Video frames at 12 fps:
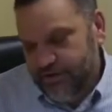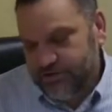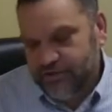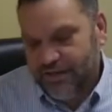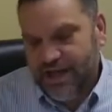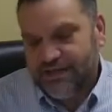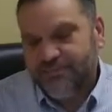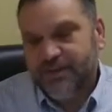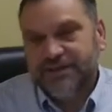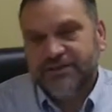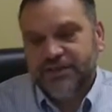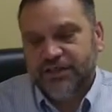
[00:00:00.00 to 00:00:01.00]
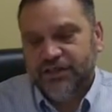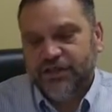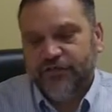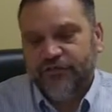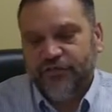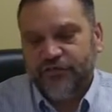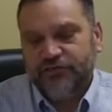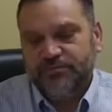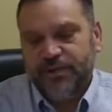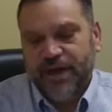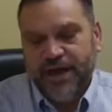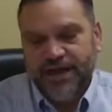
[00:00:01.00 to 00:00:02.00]
So that's basically your
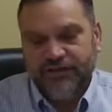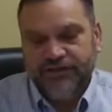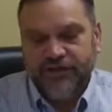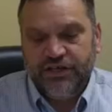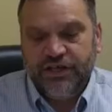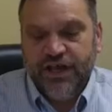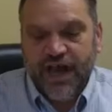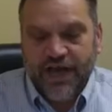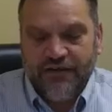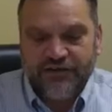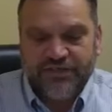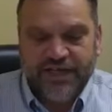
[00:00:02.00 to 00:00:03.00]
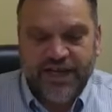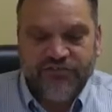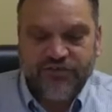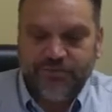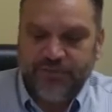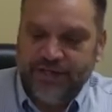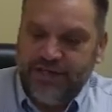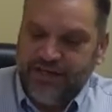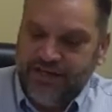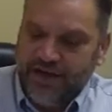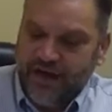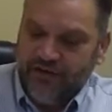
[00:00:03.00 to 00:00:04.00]
first page. On your Schedule
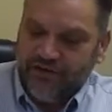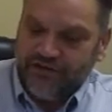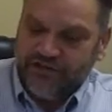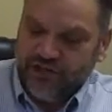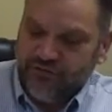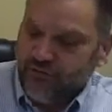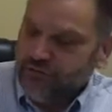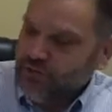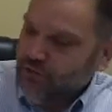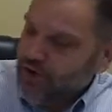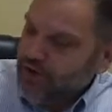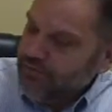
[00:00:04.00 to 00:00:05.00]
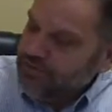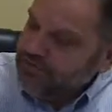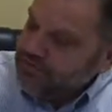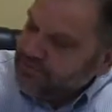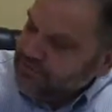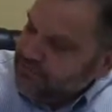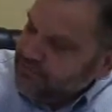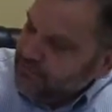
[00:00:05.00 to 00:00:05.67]
B are the general requirements.